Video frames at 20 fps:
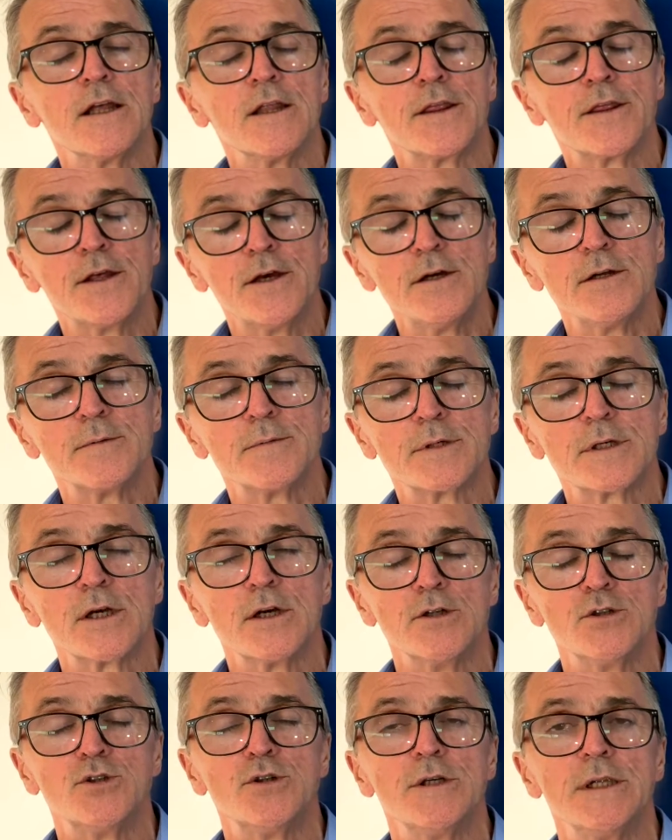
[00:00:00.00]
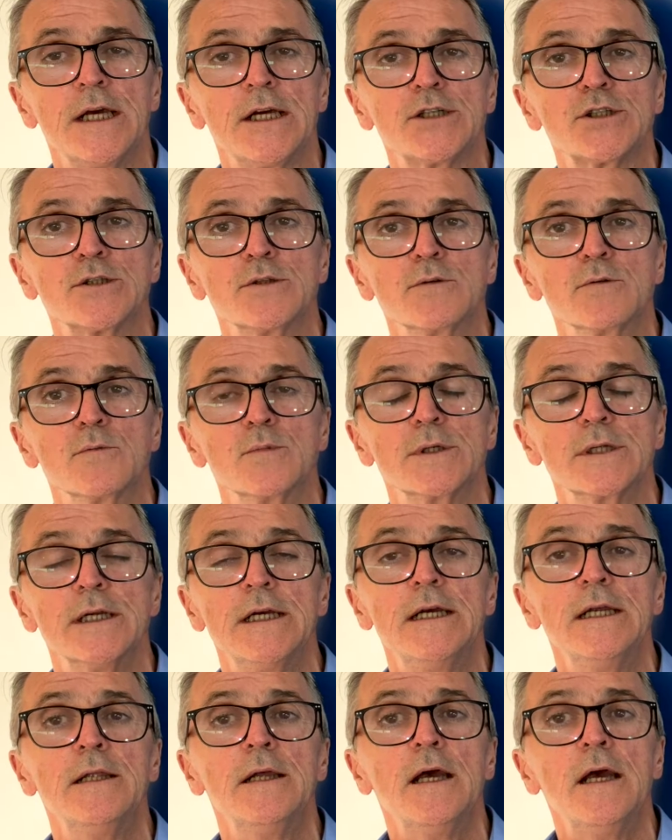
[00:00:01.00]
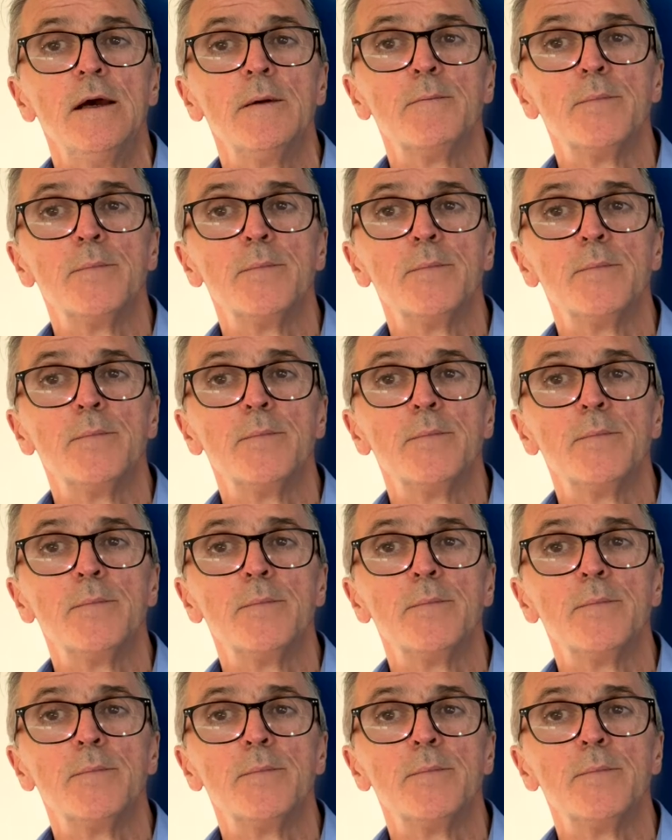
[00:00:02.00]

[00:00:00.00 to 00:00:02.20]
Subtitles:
a third country national would need,